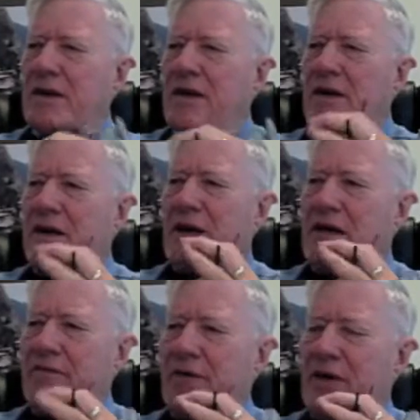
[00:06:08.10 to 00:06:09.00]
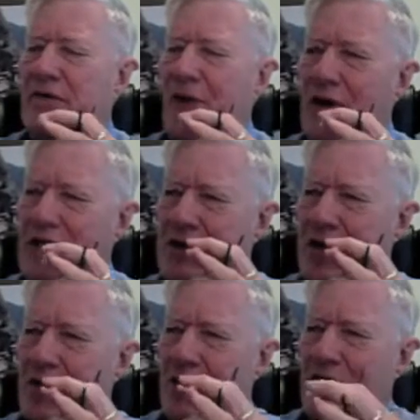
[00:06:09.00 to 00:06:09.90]
at Florida State
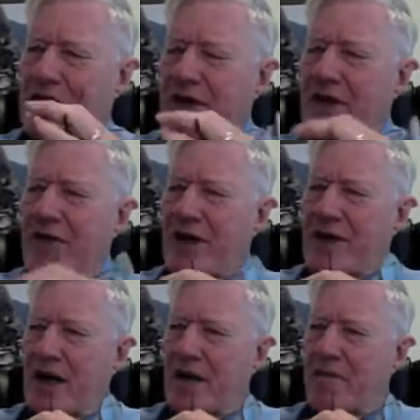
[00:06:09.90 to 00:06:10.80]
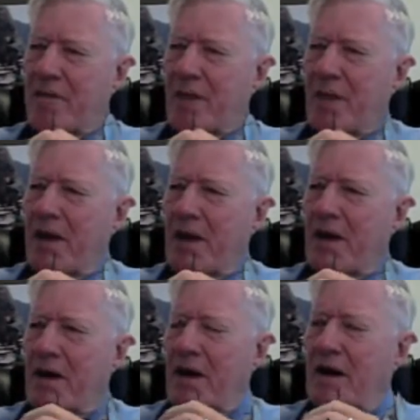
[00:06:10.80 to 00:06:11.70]
University at that time.
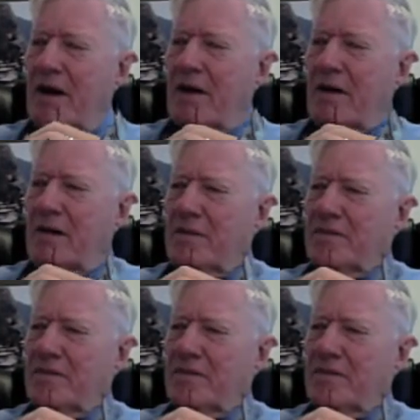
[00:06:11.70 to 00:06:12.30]
Um,